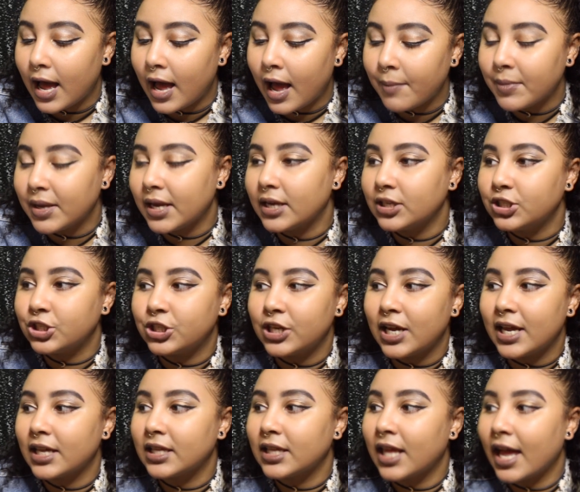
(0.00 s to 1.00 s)
I mean,
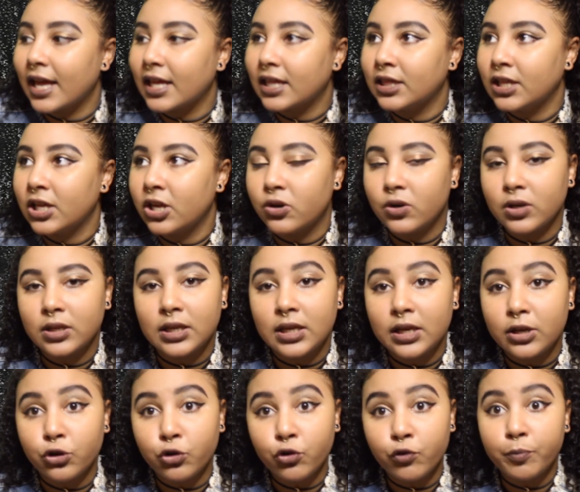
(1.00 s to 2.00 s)
shit, like
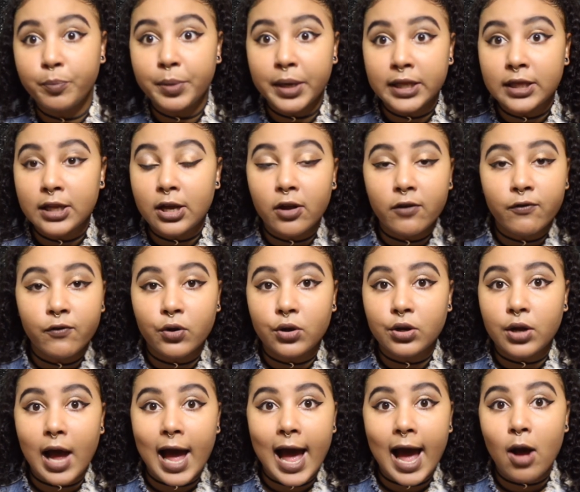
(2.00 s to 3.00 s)
literally you've been there
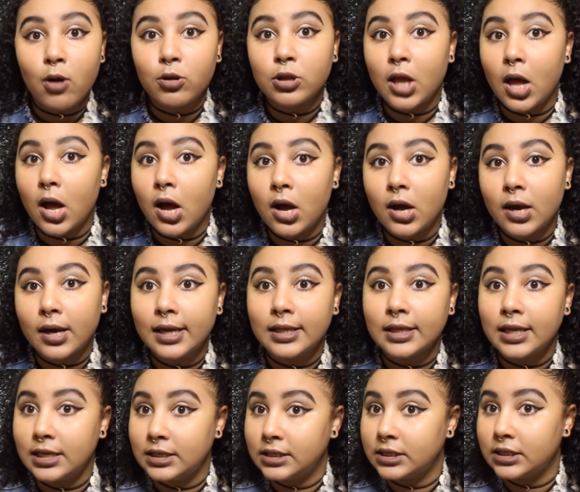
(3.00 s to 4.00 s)
for how long
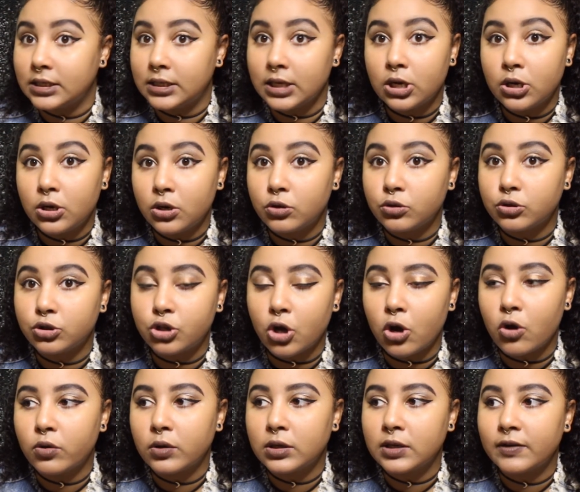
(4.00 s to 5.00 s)
and they still
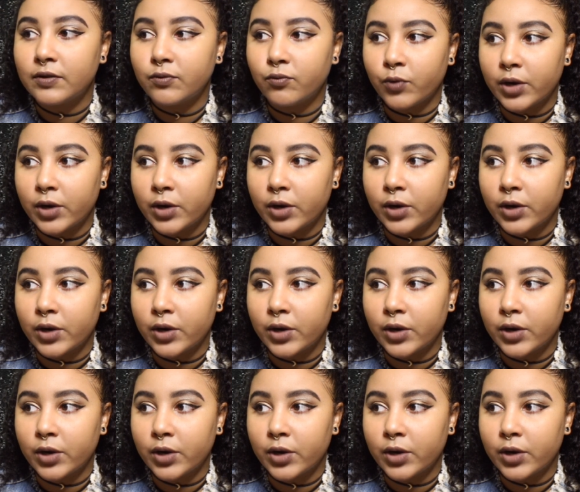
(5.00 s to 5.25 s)
don't